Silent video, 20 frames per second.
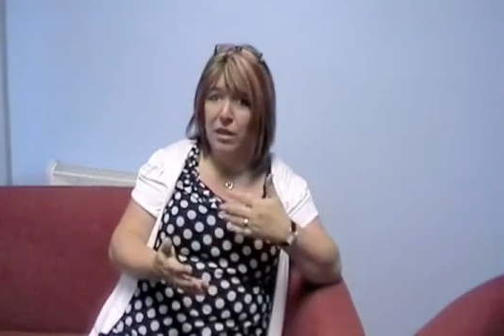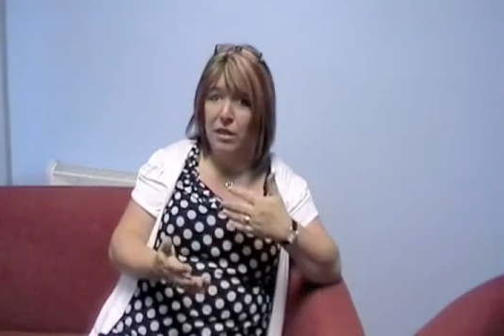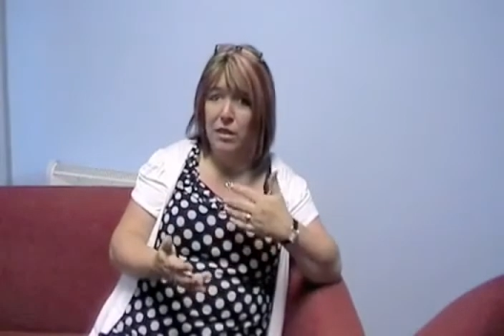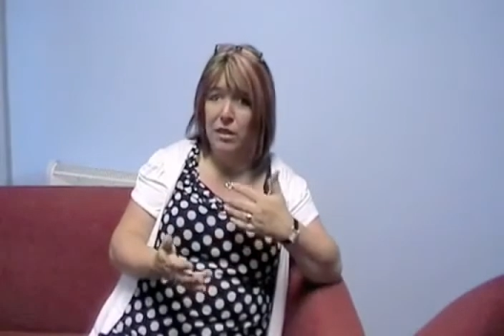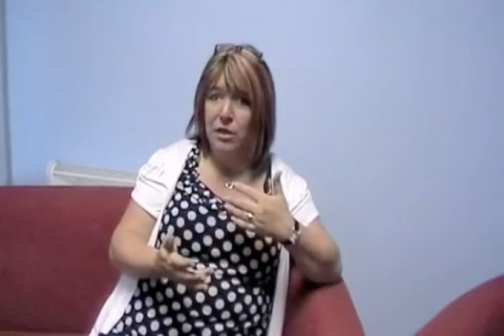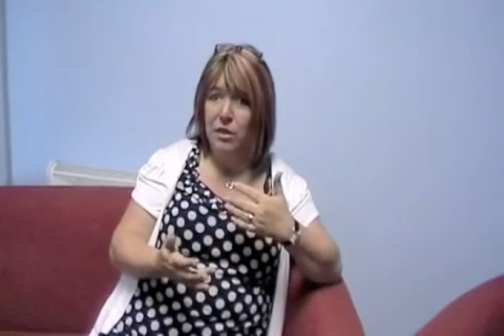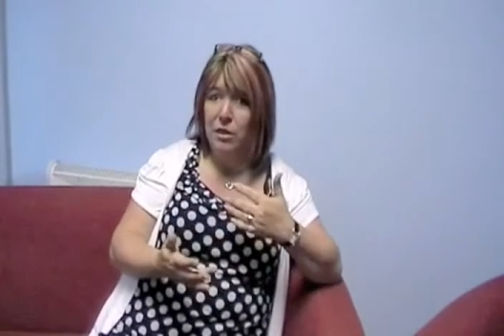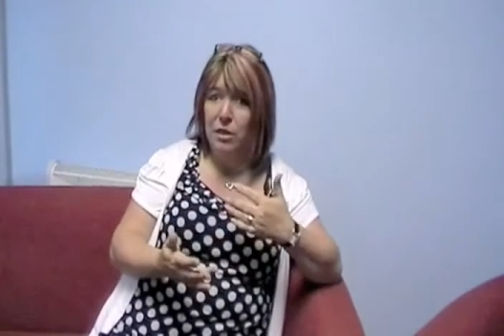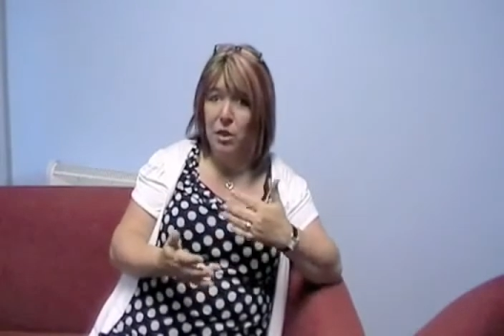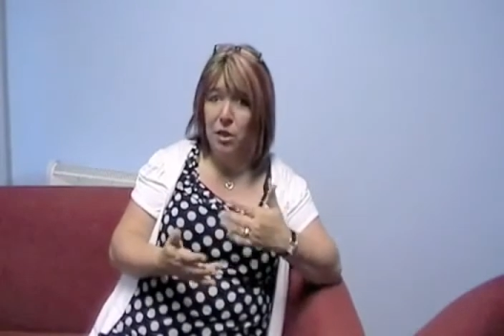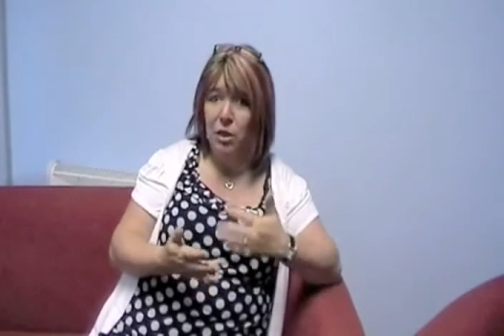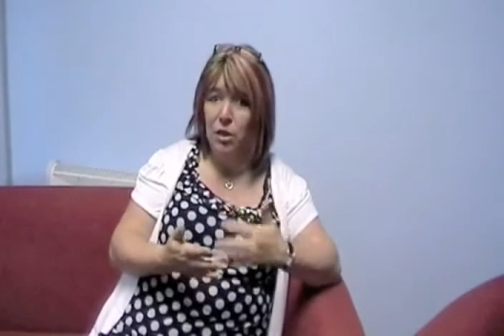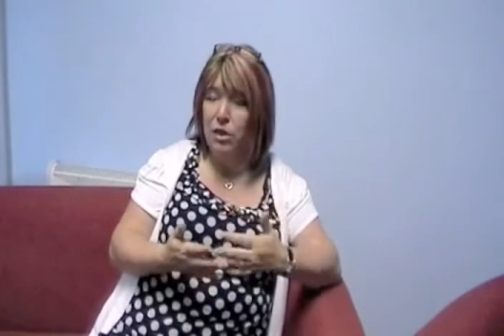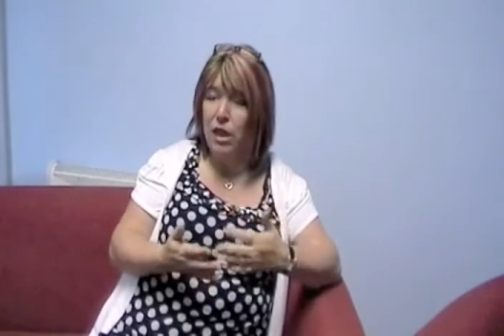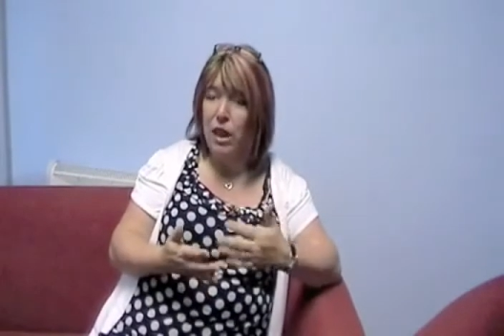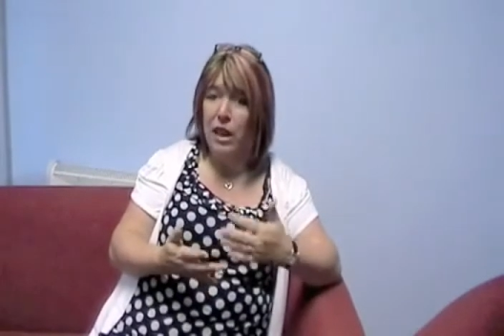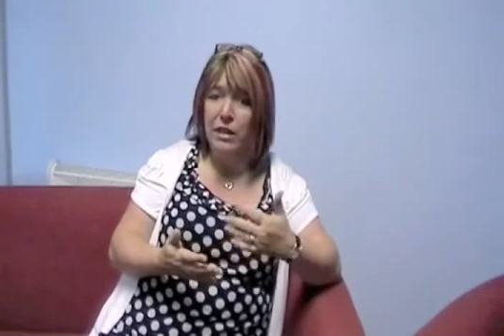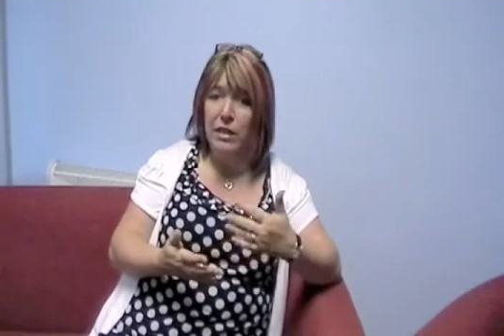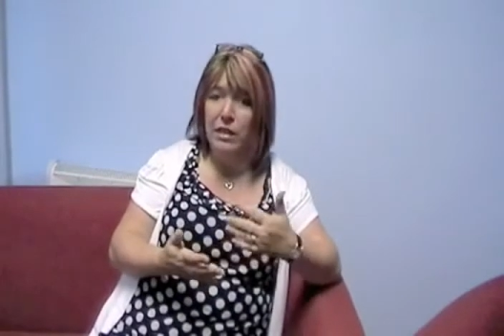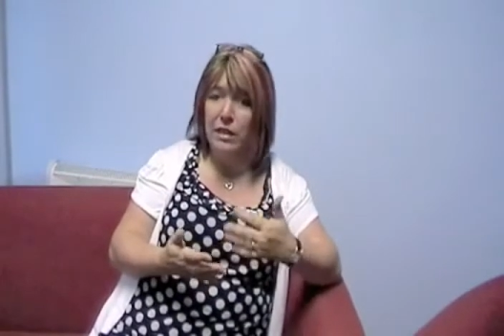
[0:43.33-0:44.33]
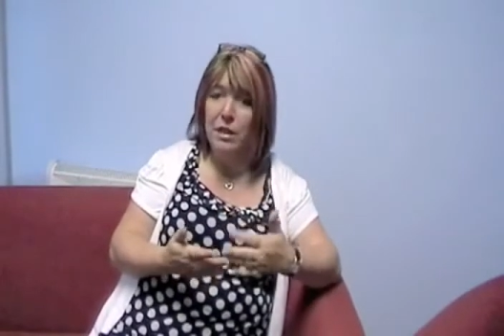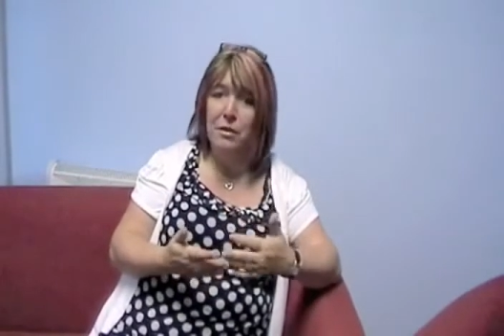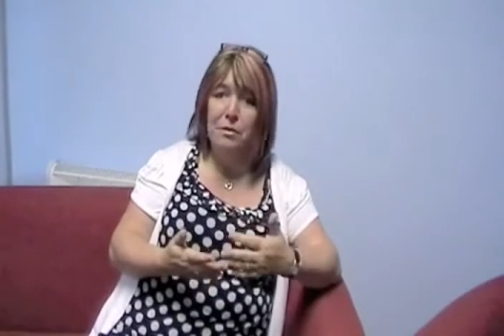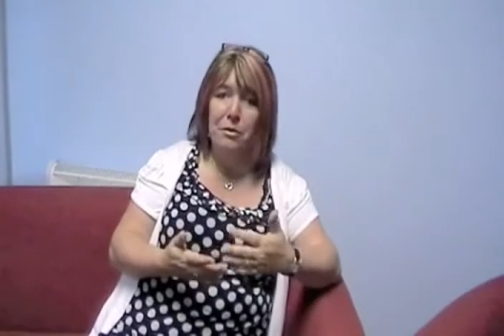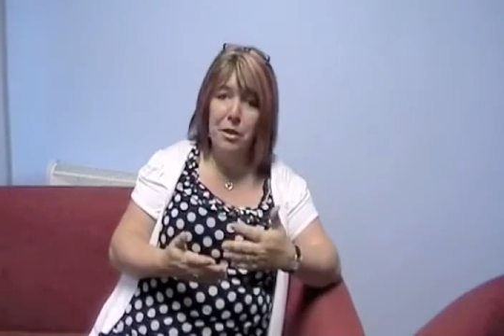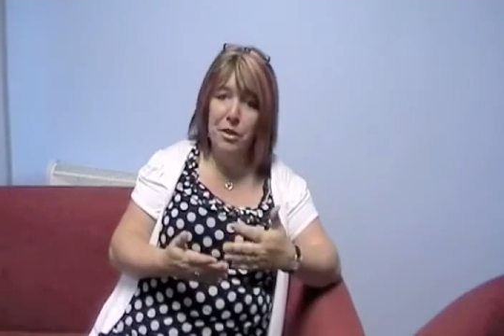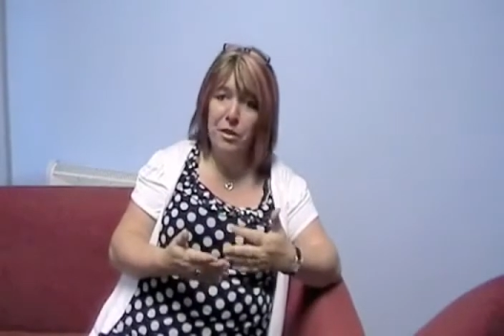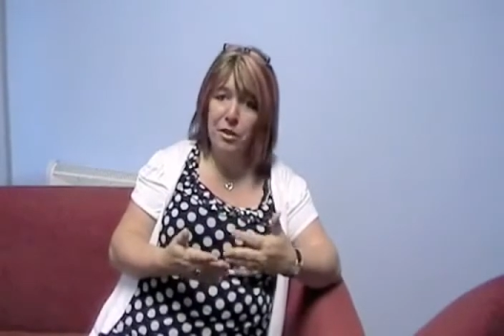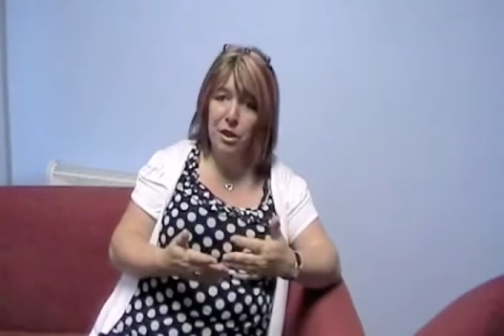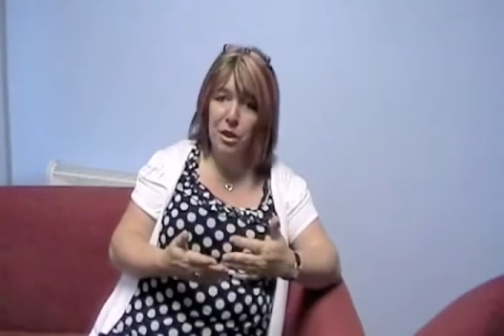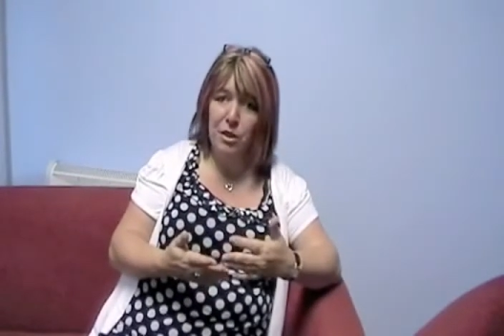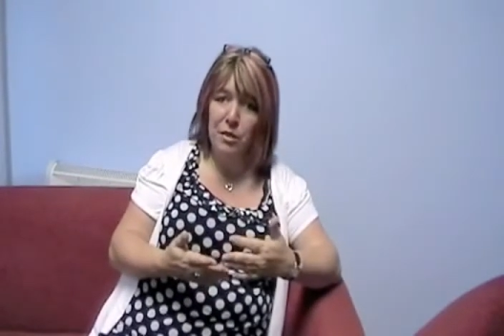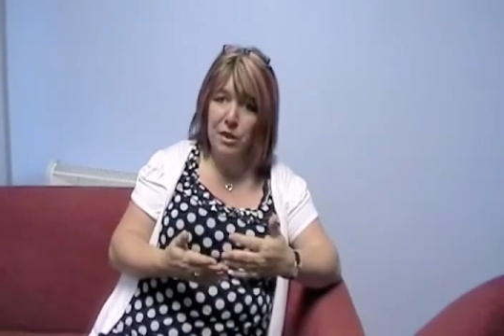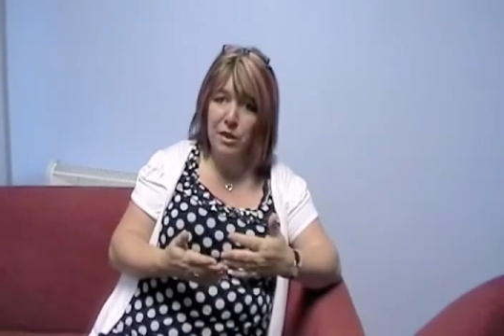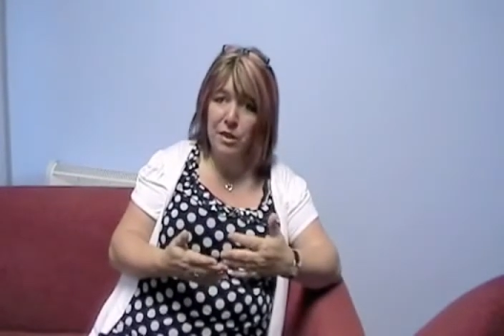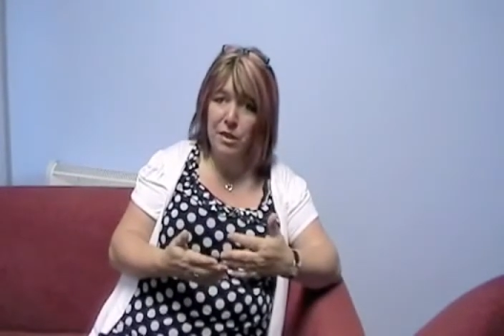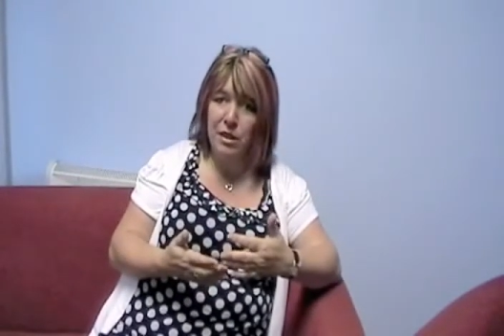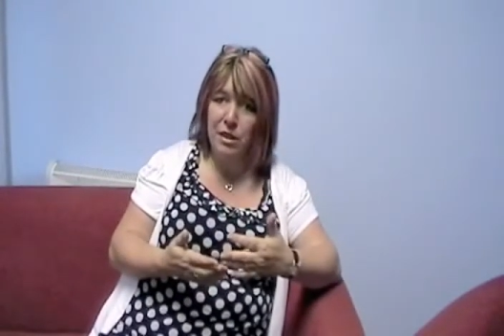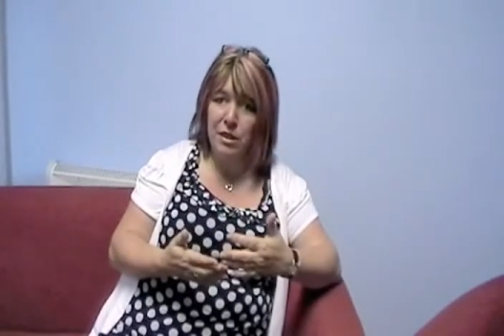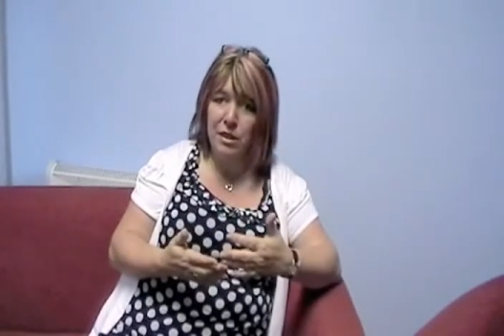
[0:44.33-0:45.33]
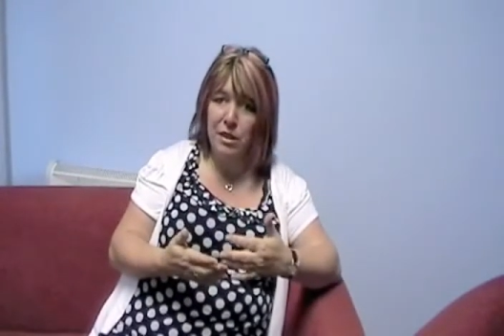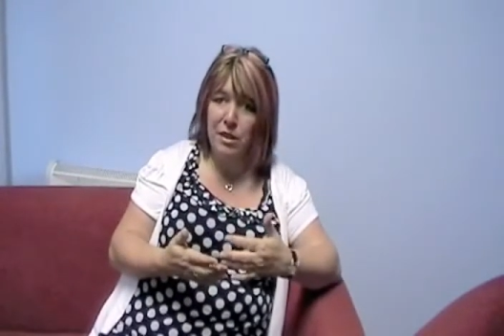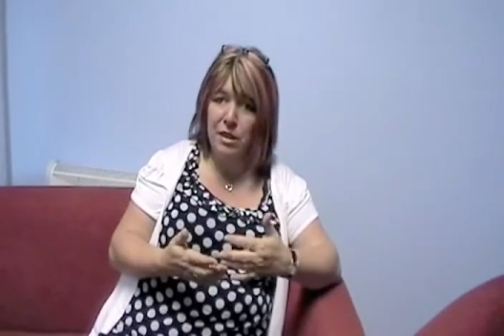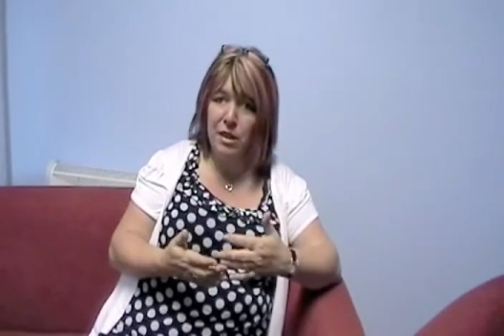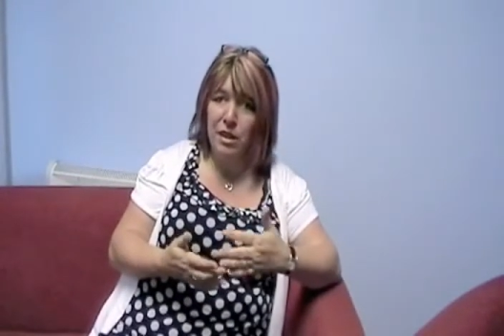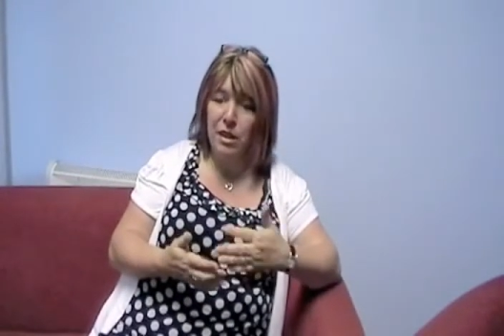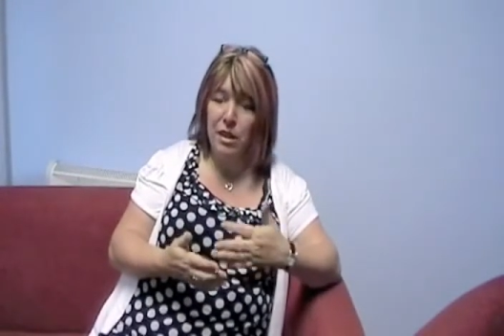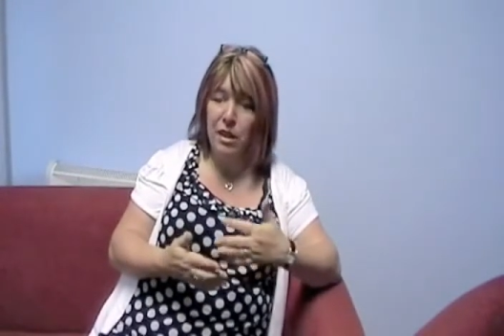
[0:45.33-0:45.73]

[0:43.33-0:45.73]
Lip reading: to all kinds of different services.